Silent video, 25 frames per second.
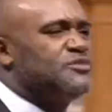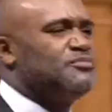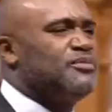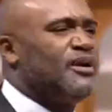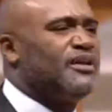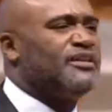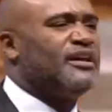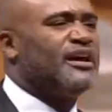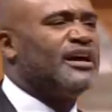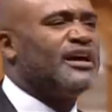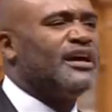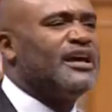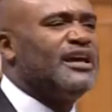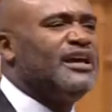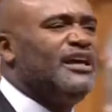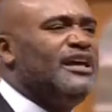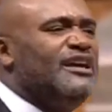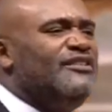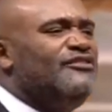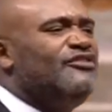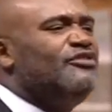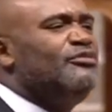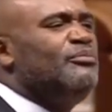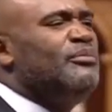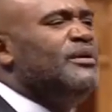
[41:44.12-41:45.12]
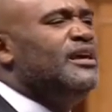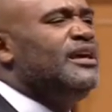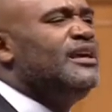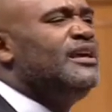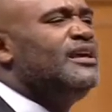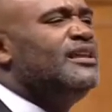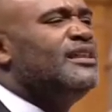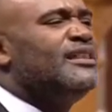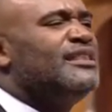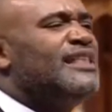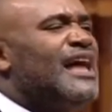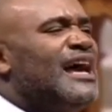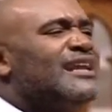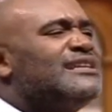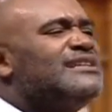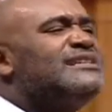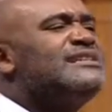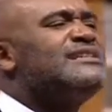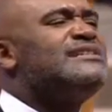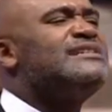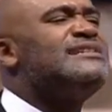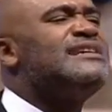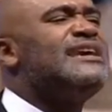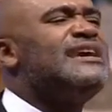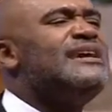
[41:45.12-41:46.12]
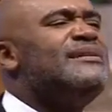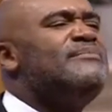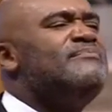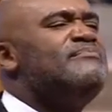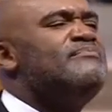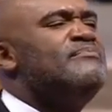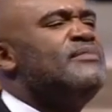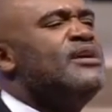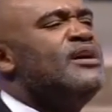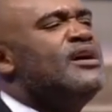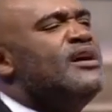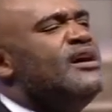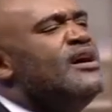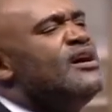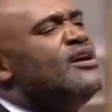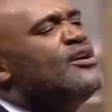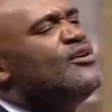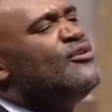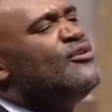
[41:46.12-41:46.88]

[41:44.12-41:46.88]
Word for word: Give me that same red